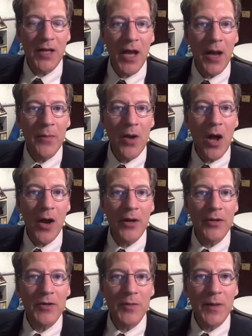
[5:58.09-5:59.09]
I'm not
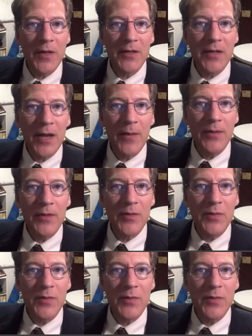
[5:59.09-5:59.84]
going to spend time in this